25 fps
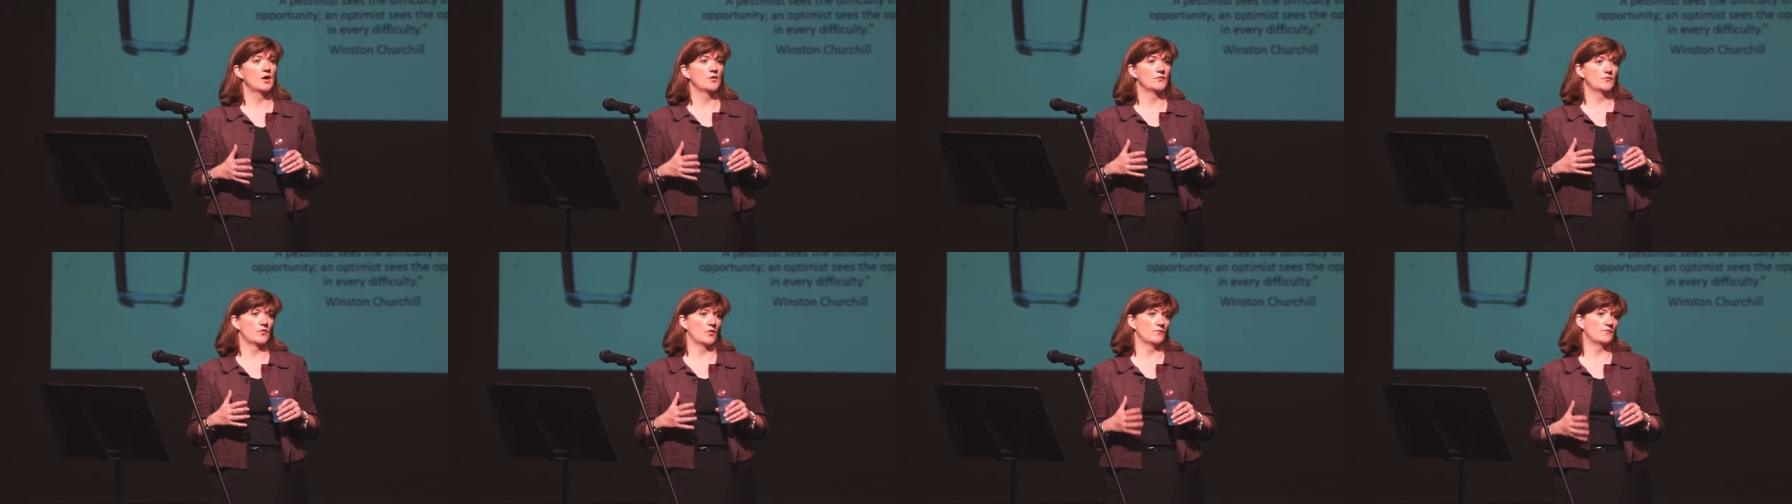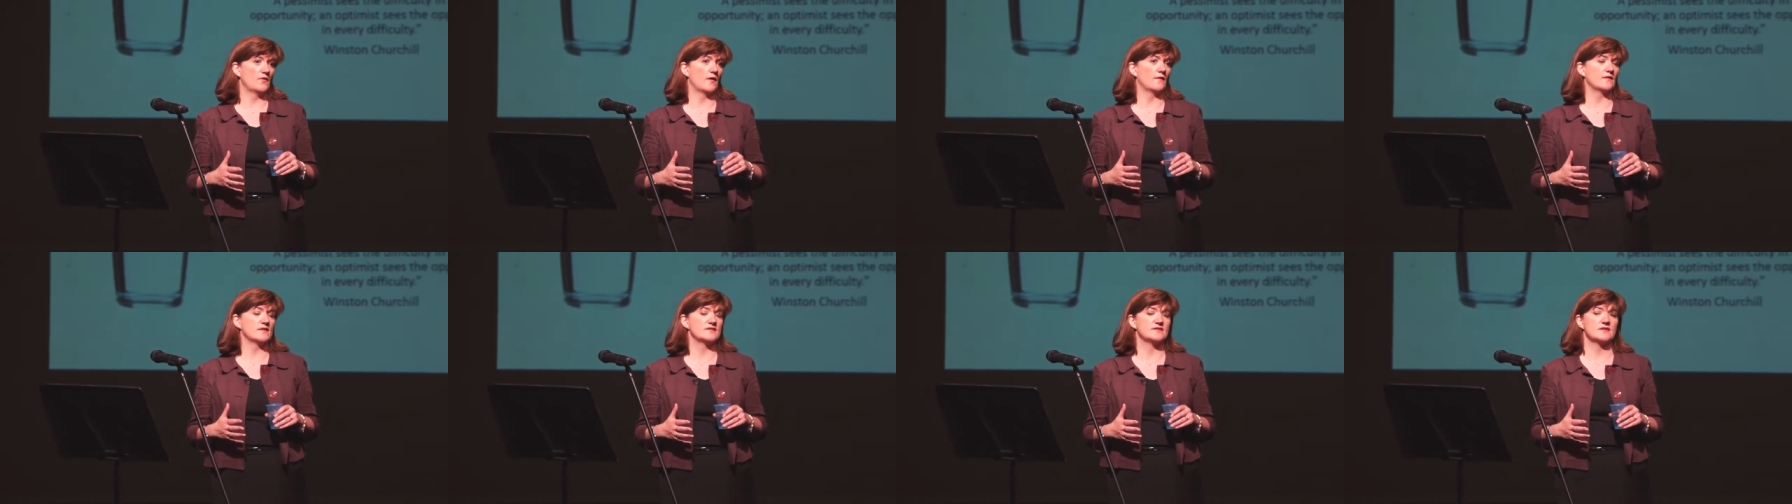from
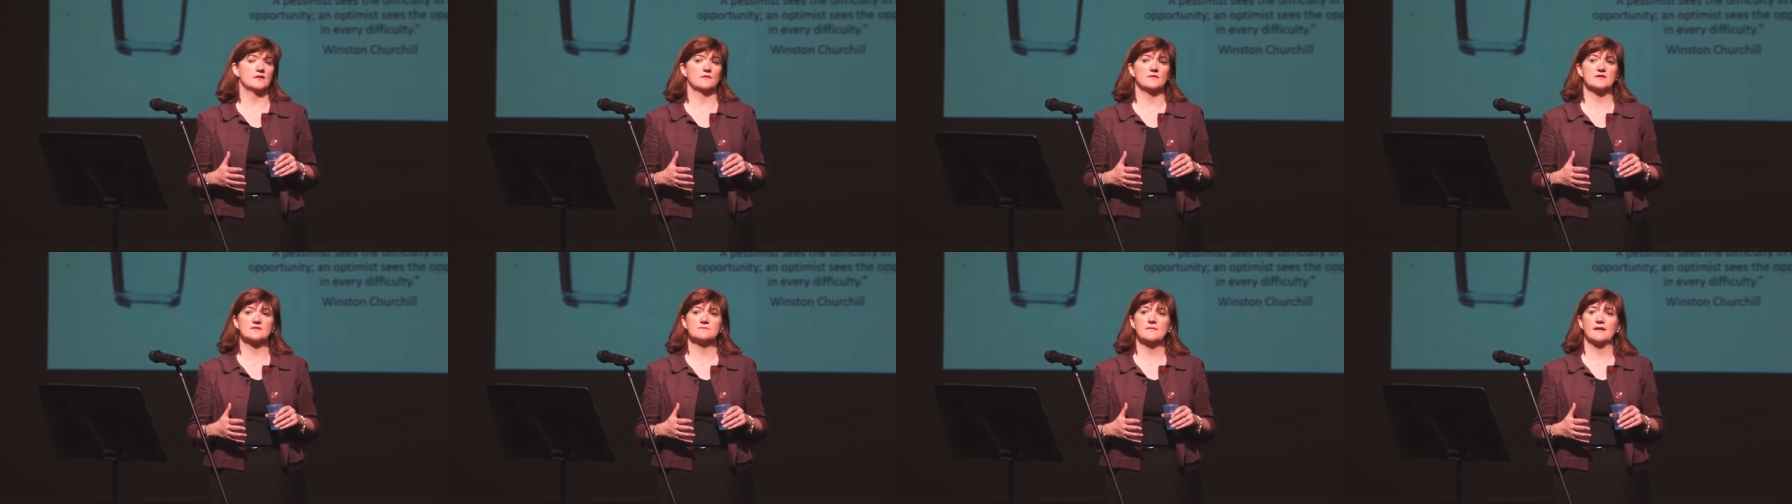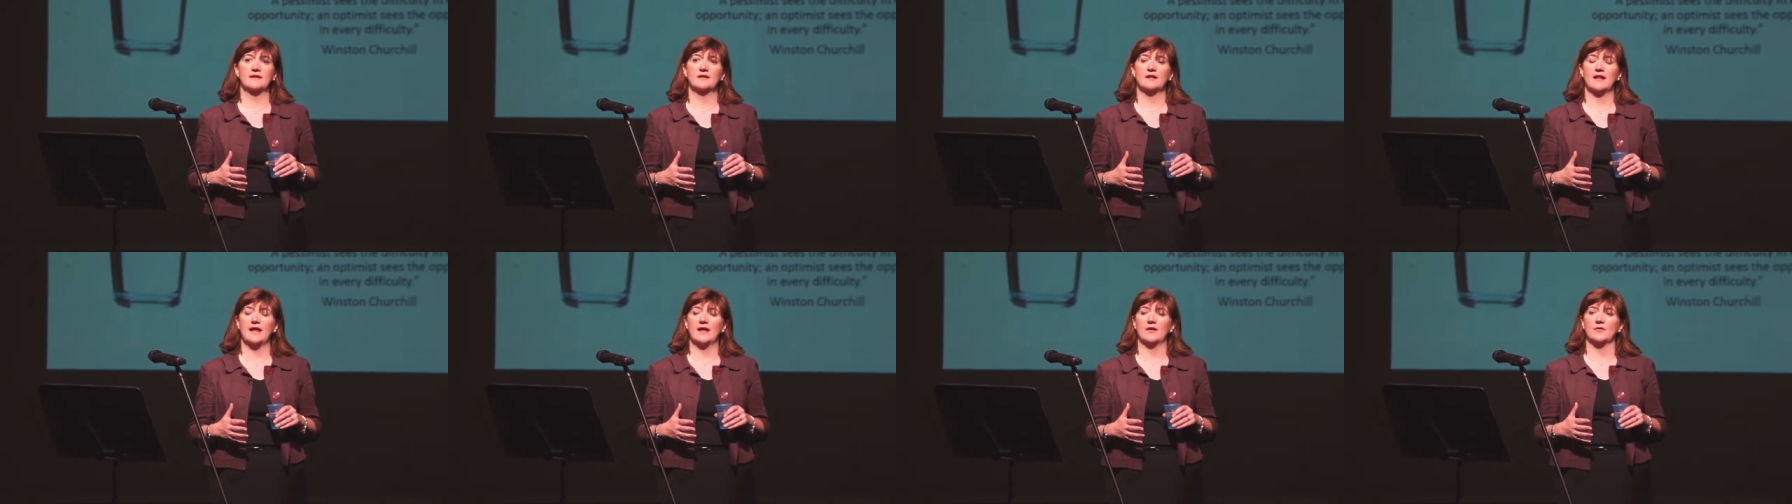very serious
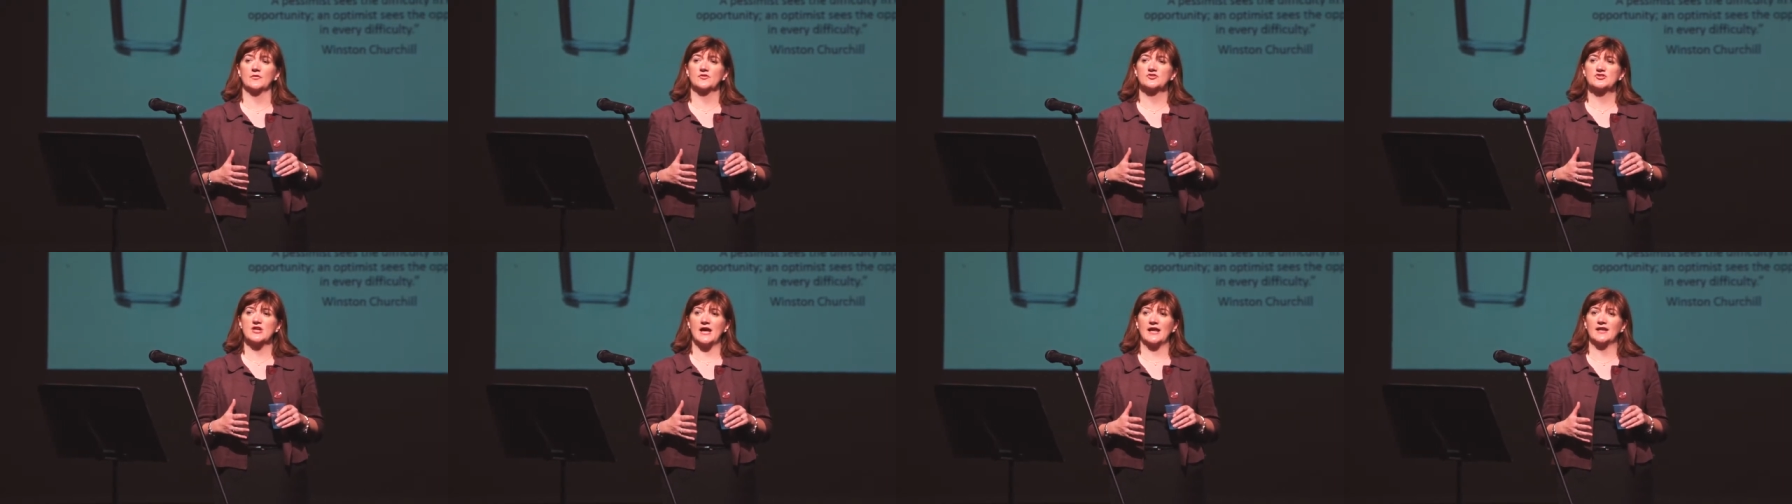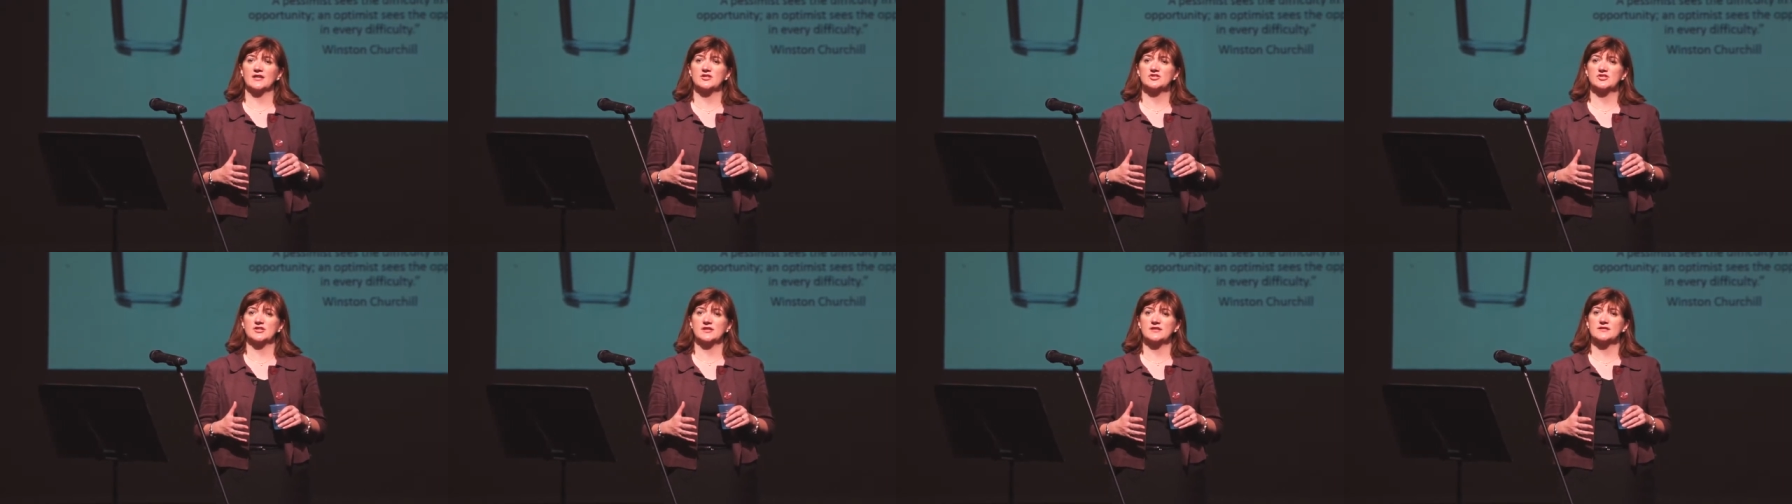mental health
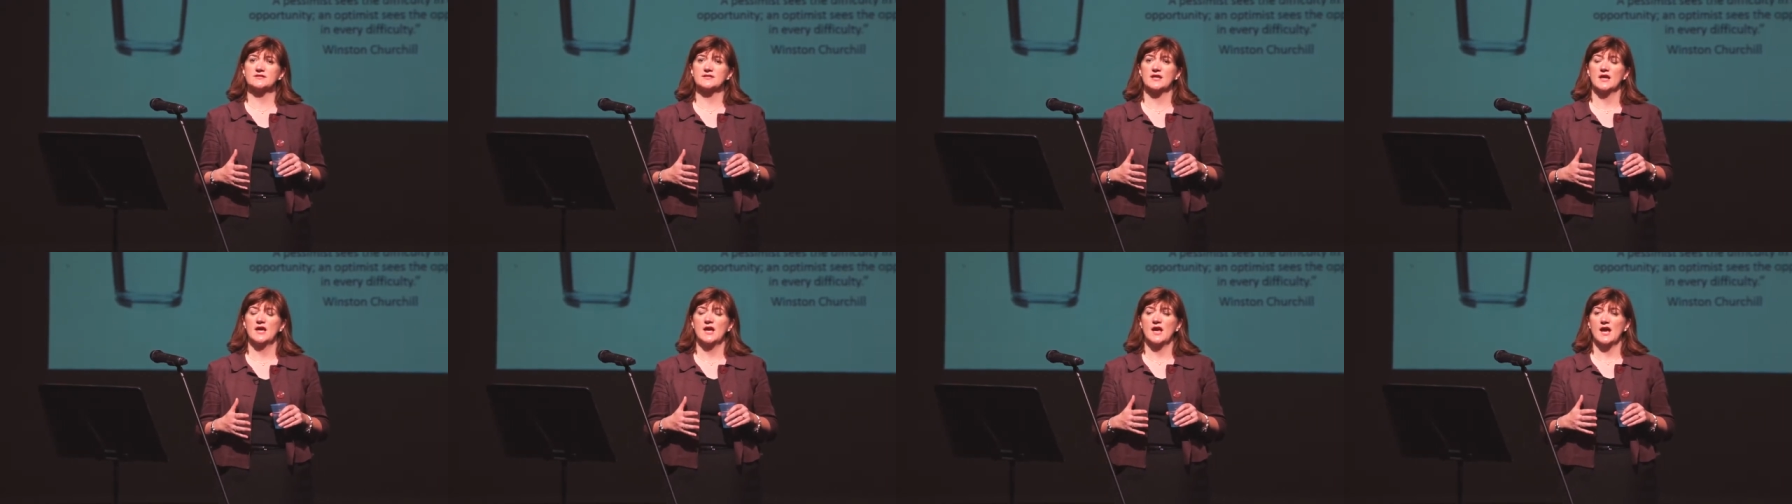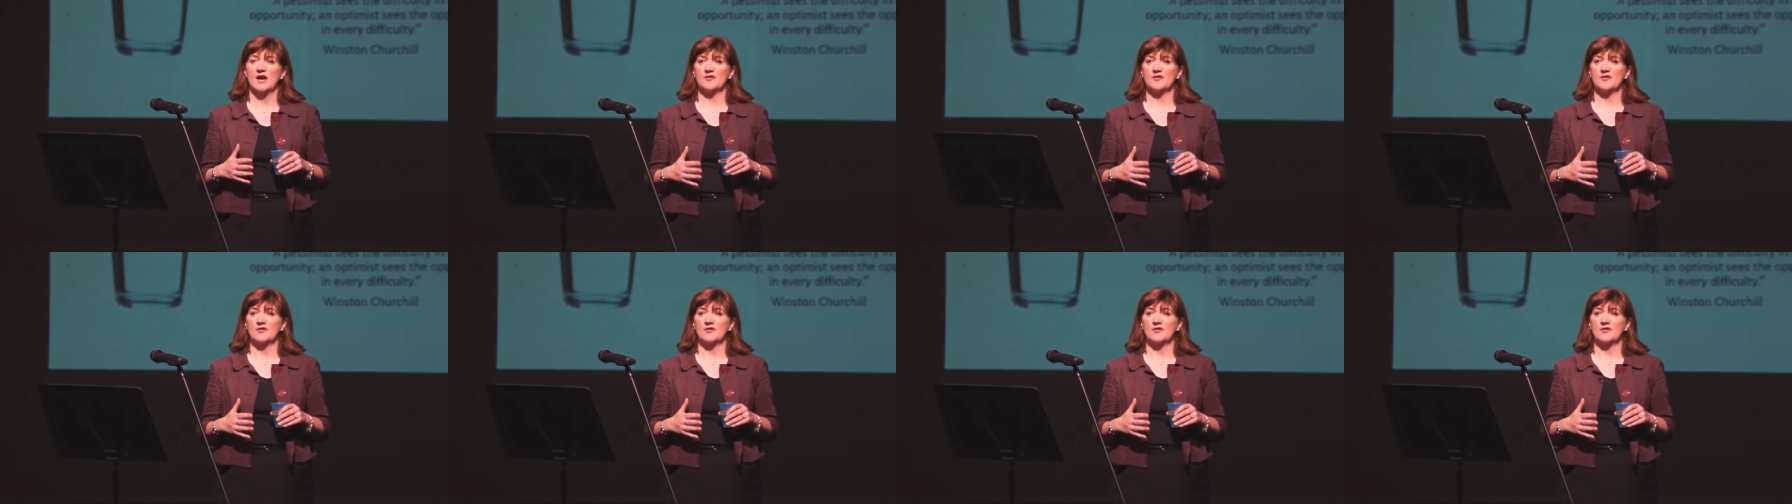challenges.